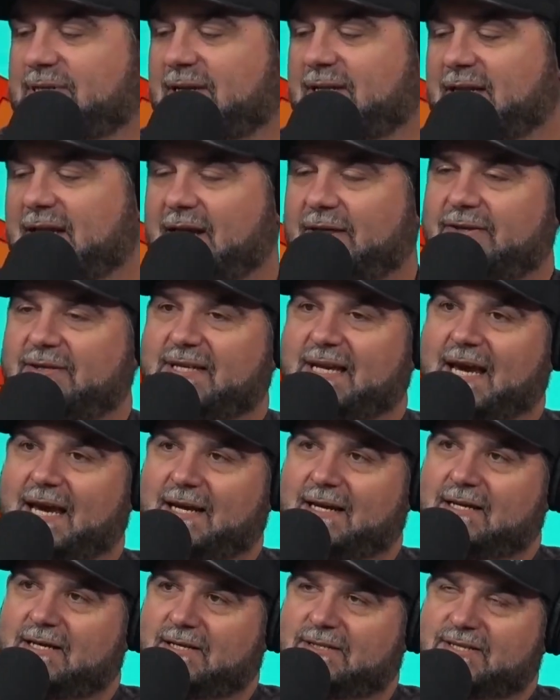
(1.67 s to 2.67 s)
the other day
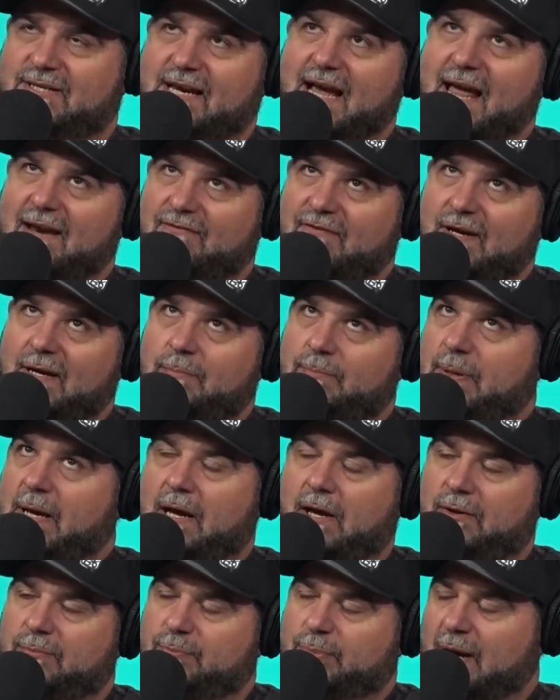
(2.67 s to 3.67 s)
because Scott Van
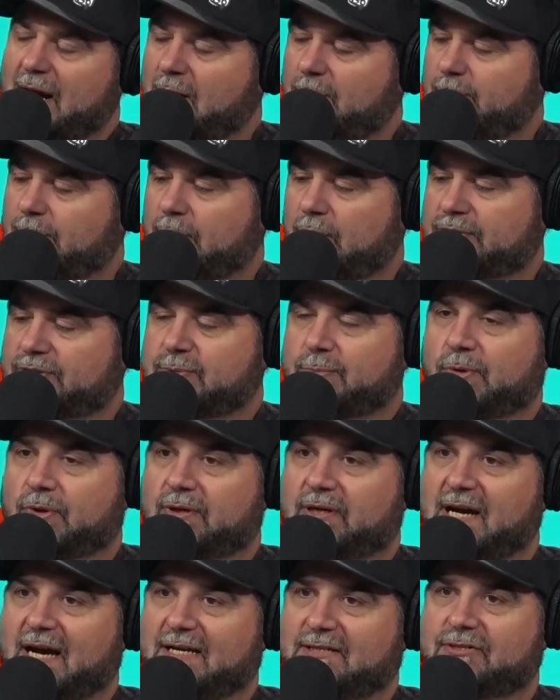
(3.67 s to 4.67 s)
Pelt, proud Baltimore
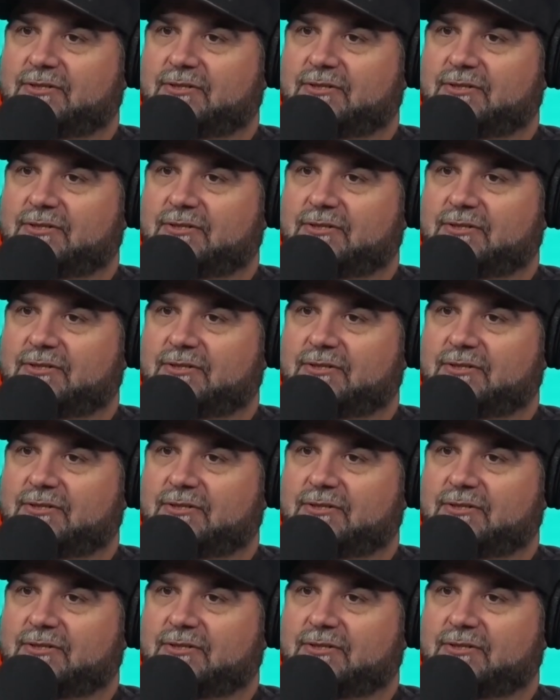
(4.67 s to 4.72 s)
guy,